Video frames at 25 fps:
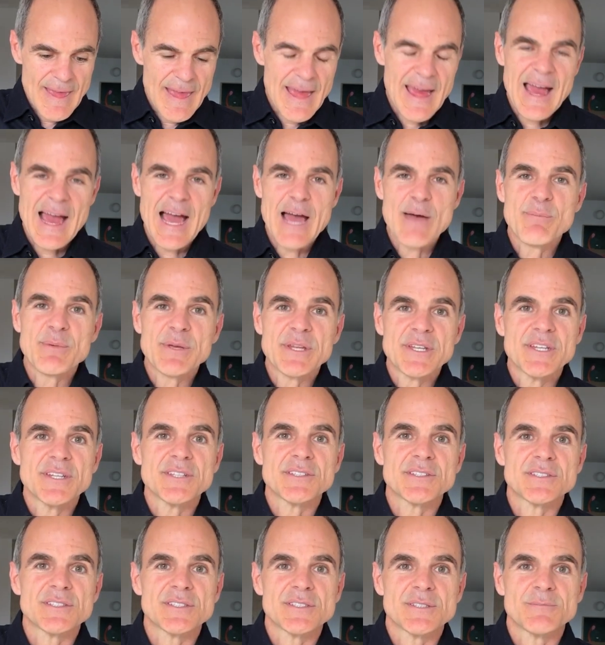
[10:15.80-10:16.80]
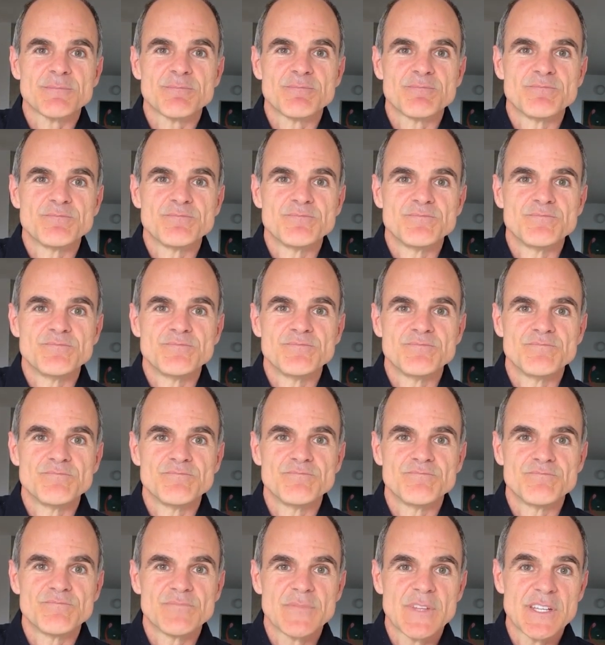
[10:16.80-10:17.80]
Happiness
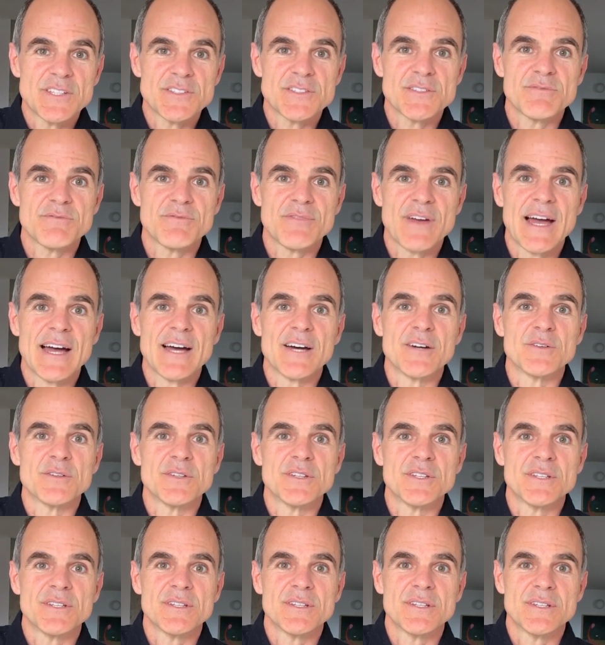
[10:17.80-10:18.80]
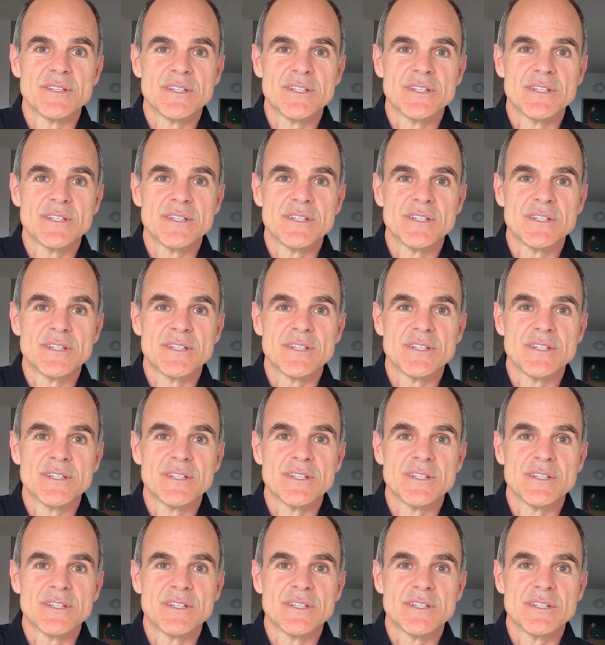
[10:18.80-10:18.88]
isn't found